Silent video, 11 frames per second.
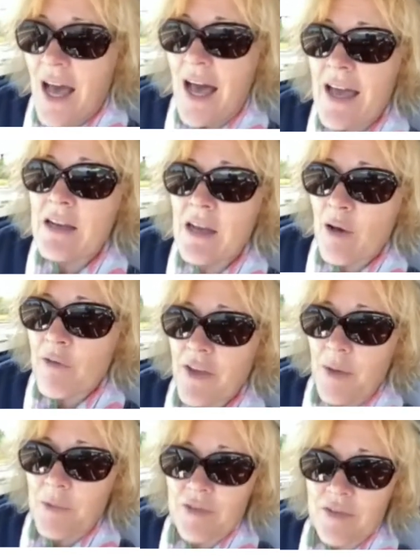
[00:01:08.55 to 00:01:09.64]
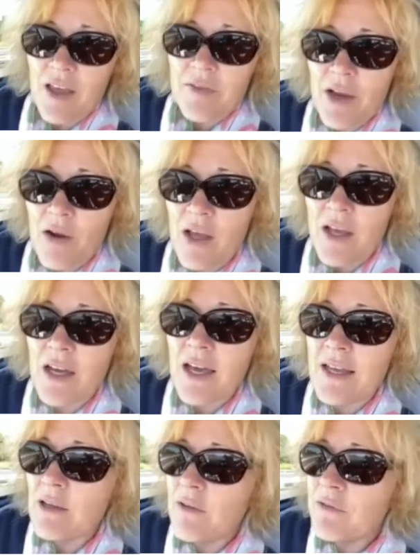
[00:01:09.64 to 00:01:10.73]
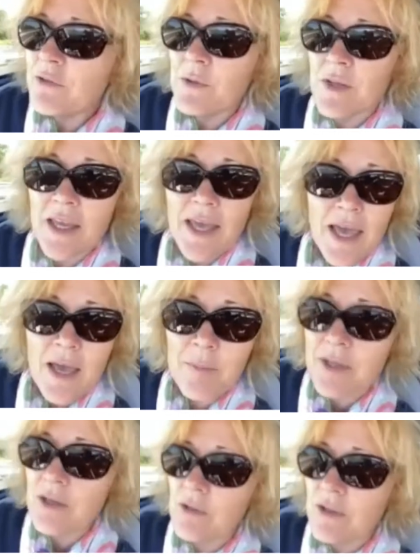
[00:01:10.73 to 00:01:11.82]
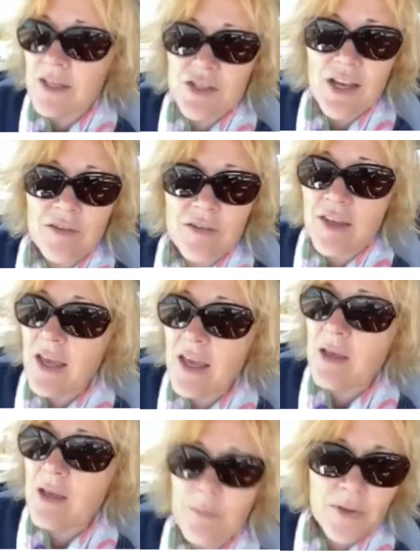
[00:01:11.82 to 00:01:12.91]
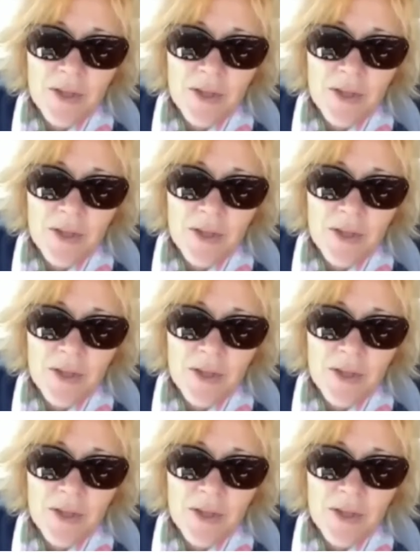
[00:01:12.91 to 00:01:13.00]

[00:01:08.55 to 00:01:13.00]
I love coming to South Carolina. I love doing the camp, the Hilton Head Jazz Camp,